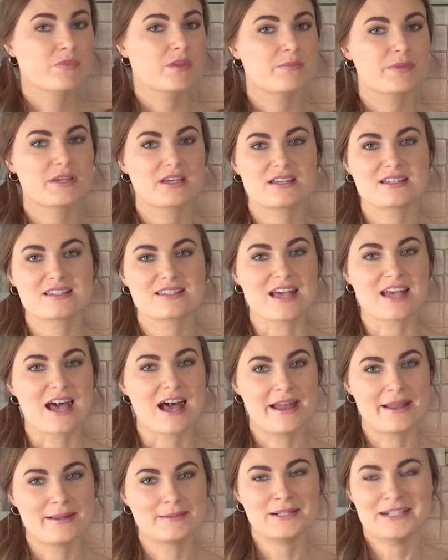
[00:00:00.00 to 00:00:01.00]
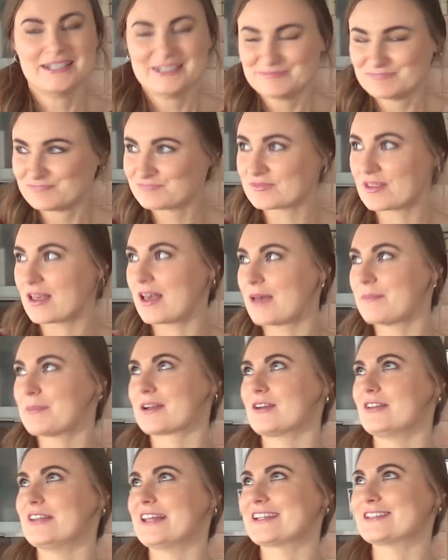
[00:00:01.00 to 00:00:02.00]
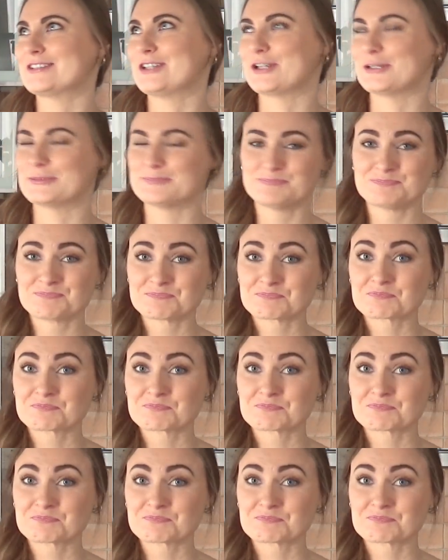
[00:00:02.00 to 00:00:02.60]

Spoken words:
because I'm a collector.